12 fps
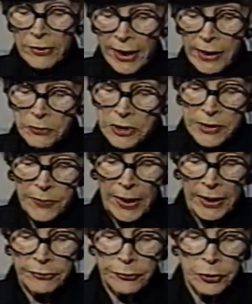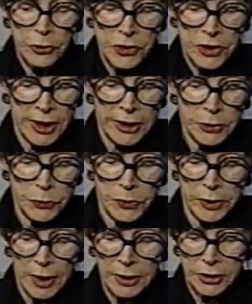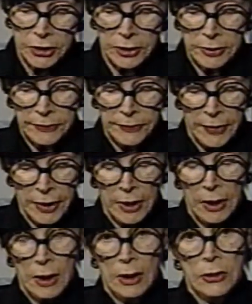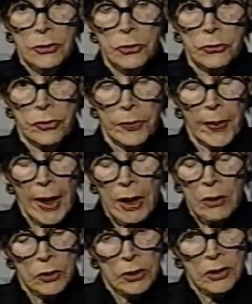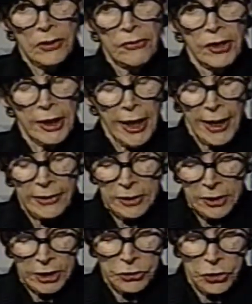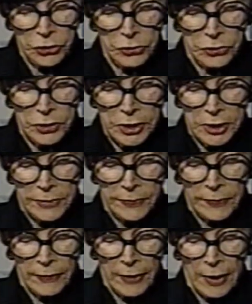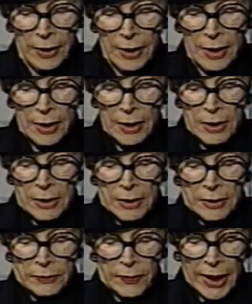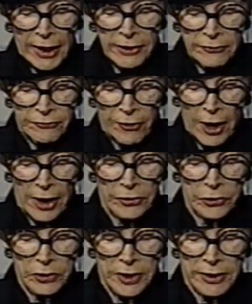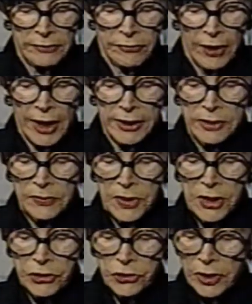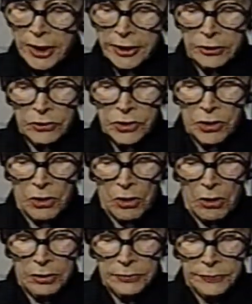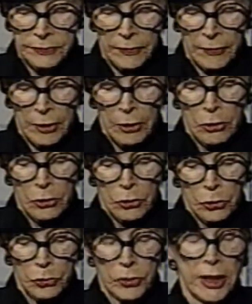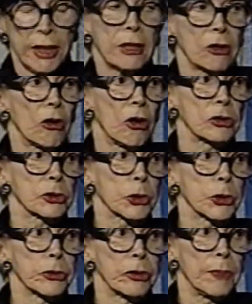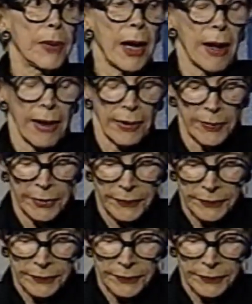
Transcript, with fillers: that was my first introduction to the power of the Catholic Church. My father invited Mr. Ingersoll, who he called Colonel Bob,